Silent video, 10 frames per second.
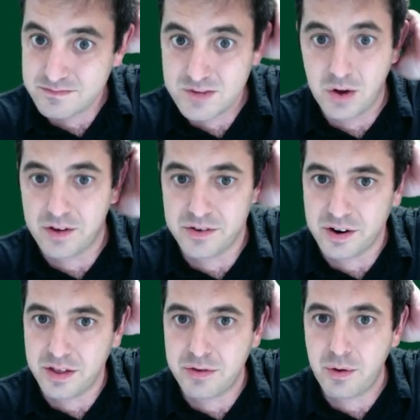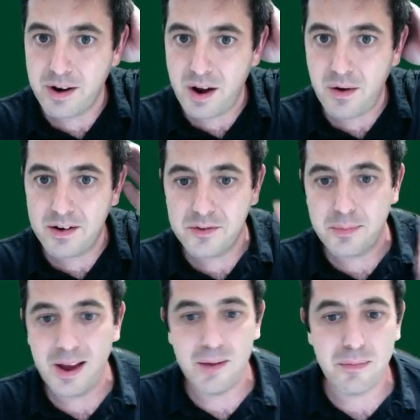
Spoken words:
No, because they're gonna throw it now on a spade.